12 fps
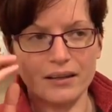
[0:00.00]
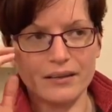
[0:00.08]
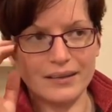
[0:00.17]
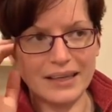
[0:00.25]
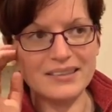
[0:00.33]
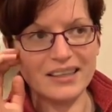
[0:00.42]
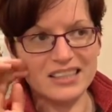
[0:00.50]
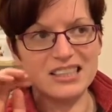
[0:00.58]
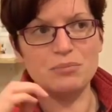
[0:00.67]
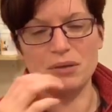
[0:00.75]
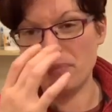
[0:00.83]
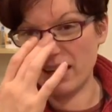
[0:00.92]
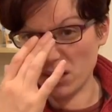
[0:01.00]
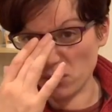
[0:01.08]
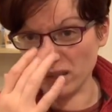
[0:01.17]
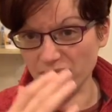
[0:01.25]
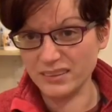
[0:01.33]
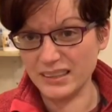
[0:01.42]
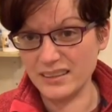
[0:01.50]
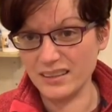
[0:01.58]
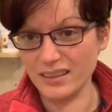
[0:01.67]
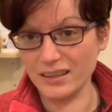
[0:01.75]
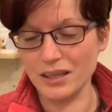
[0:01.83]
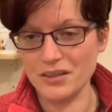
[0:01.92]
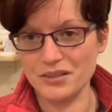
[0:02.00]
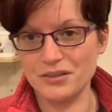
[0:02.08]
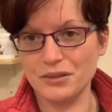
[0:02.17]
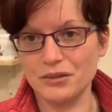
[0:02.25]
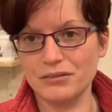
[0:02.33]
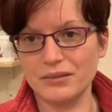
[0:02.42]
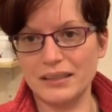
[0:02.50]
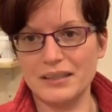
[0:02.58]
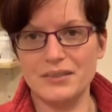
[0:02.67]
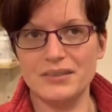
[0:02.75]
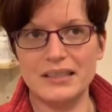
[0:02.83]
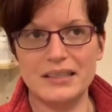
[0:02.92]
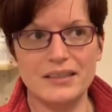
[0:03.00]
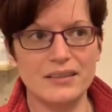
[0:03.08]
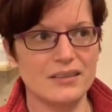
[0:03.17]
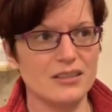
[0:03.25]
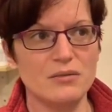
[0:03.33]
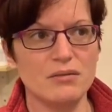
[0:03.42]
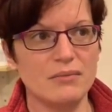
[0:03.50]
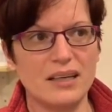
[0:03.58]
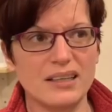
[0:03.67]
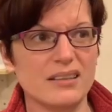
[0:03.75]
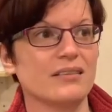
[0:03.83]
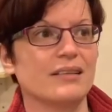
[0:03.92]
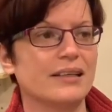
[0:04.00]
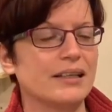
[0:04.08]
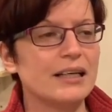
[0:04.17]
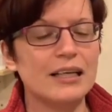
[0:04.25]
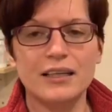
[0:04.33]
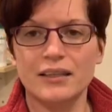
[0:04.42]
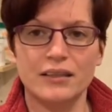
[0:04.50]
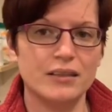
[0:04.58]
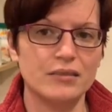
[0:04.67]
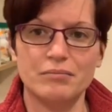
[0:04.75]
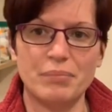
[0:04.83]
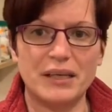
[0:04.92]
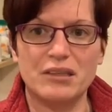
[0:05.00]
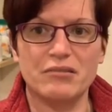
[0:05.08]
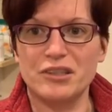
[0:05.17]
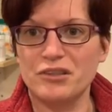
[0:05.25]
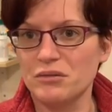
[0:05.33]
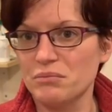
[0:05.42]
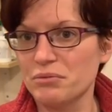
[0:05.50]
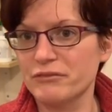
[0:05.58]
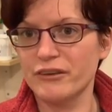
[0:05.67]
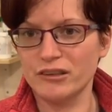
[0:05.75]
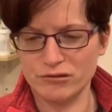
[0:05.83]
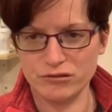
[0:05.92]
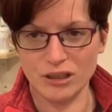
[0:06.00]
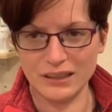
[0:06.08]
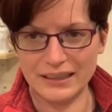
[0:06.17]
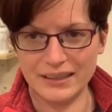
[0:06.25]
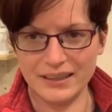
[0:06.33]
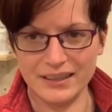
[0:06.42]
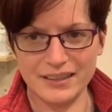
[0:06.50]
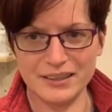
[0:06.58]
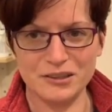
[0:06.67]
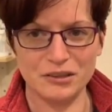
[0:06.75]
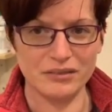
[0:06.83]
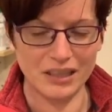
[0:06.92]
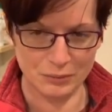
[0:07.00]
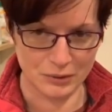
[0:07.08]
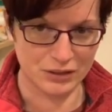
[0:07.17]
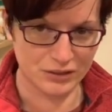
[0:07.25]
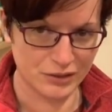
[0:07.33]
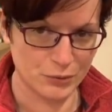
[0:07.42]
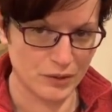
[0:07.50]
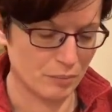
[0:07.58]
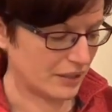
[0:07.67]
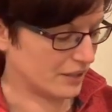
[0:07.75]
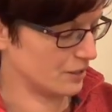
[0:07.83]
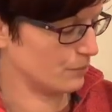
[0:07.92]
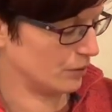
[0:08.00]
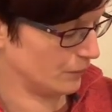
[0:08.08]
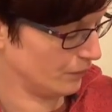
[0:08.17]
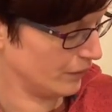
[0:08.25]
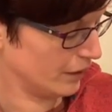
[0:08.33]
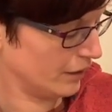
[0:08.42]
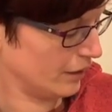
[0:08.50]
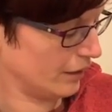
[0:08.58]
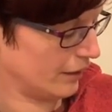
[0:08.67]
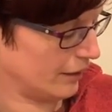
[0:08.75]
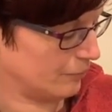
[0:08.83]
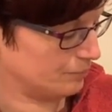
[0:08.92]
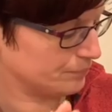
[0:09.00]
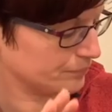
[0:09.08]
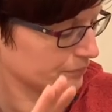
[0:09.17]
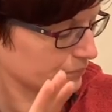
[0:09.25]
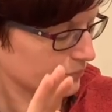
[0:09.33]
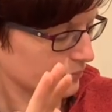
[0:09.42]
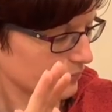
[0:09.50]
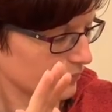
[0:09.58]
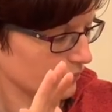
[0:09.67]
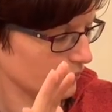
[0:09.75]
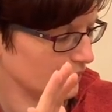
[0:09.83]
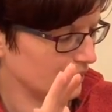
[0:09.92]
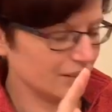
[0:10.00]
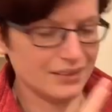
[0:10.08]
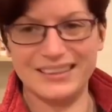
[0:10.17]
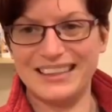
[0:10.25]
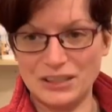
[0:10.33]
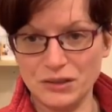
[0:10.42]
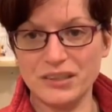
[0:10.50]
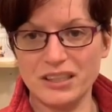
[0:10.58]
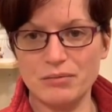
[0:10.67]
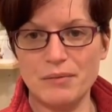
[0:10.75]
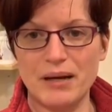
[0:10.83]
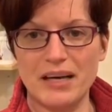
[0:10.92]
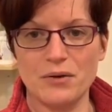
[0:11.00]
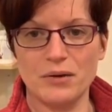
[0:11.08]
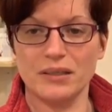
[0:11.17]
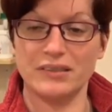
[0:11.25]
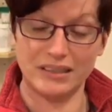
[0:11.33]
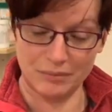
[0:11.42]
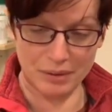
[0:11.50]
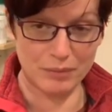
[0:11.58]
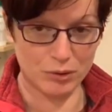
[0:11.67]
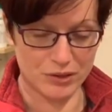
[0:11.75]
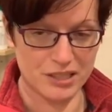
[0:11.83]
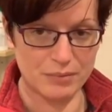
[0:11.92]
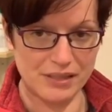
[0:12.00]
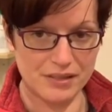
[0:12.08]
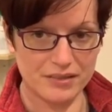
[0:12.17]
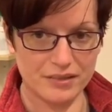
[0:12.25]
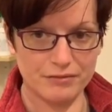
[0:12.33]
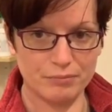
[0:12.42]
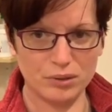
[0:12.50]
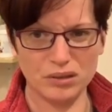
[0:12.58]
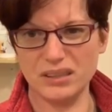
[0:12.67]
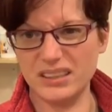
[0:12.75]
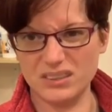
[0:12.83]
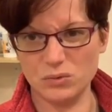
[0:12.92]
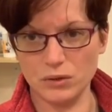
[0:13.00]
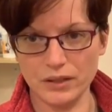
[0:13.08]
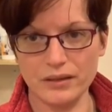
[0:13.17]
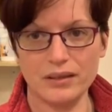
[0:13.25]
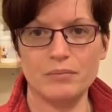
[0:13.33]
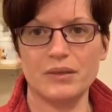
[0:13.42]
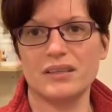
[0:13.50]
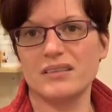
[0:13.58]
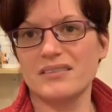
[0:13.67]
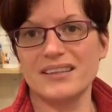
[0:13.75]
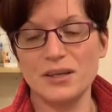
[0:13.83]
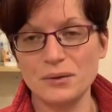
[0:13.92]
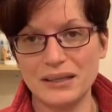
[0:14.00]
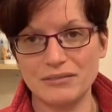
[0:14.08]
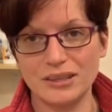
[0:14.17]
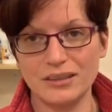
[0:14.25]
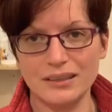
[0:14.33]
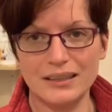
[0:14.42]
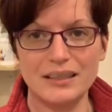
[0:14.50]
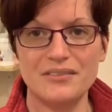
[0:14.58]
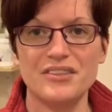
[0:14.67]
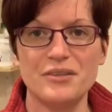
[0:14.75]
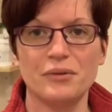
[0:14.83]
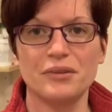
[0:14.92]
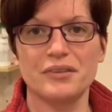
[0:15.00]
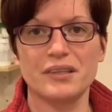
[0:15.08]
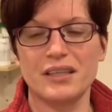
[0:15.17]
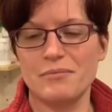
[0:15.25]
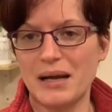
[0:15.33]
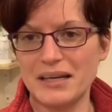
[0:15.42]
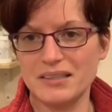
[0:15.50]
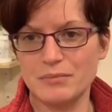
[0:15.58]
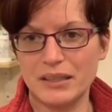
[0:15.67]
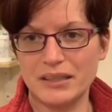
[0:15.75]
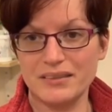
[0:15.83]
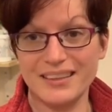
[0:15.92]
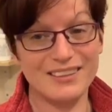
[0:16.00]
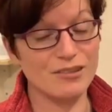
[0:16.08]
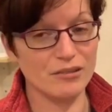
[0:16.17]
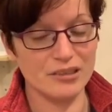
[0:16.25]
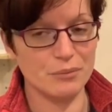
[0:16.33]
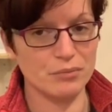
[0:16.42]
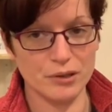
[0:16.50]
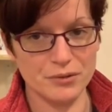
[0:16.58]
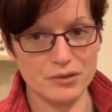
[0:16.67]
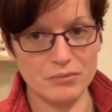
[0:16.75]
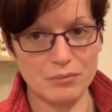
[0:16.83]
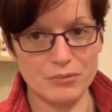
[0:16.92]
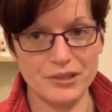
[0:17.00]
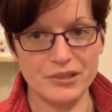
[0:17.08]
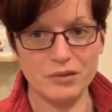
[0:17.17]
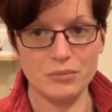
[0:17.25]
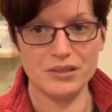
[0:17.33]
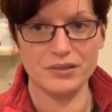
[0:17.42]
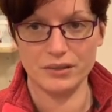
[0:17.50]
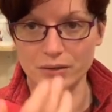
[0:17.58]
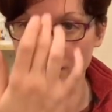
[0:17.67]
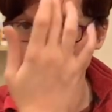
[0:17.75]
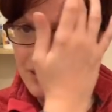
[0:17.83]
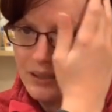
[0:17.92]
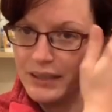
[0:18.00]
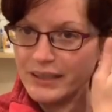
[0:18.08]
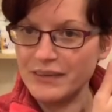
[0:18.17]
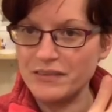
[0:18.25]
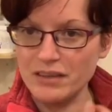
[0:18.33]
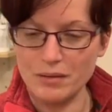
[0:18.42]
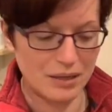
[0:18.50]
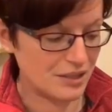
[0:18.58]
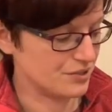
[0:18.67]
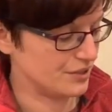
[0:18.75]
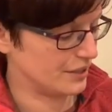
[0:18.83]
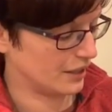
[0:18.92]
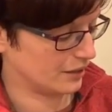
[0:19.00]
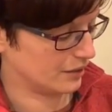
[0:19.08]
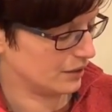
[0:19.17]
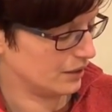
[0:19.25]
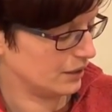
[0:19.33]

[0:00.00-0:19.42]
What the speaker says: they tend to be better quality than a lot of the stuff like you see in the supermarkets, like Pedigree Chump, Frolic, that kind of stuff that I wouldn't touch with a barge pole. They do tend to be better quality, a bit more expensive, but it's worth it because they don't have long lives. You want to kind of maximise, and they're already prone to mammary tumours, so give them the best you can.